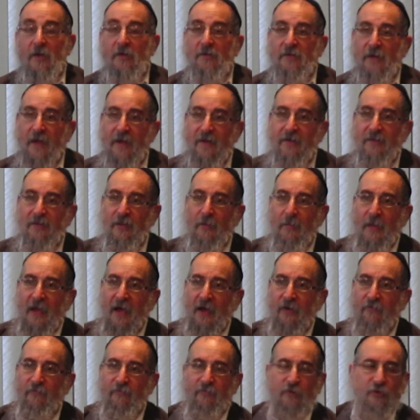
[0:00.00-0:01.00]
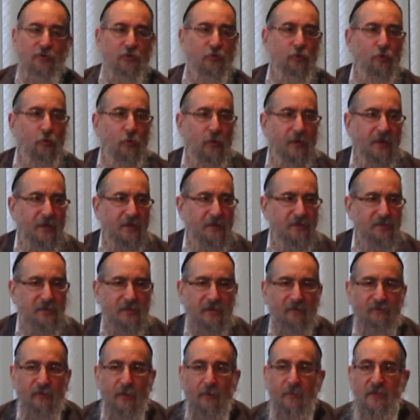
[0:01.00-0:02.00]
take them out for 2 weeks,
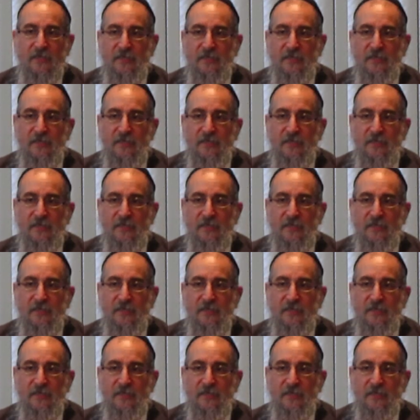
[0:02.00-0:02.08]
give them